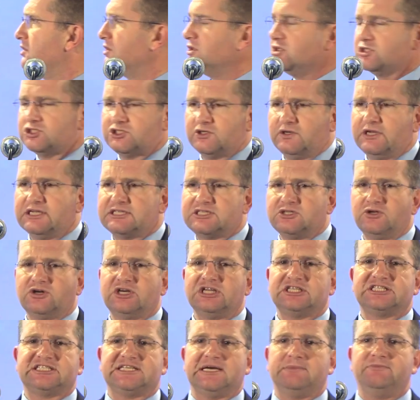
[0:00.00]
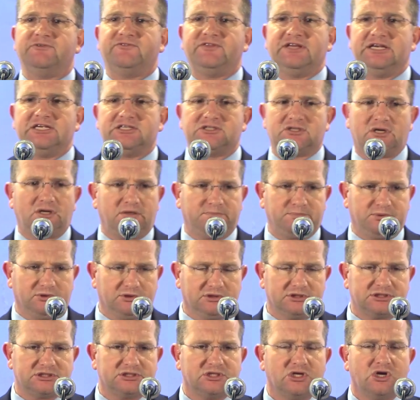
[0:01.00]
So let's look at some of the
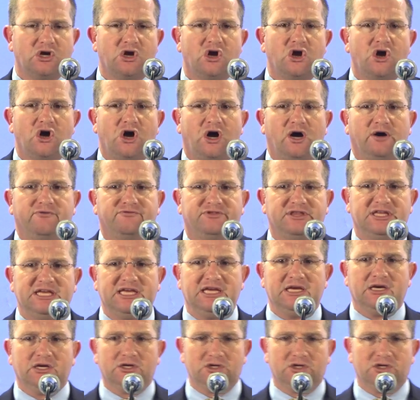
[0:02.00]
examples of the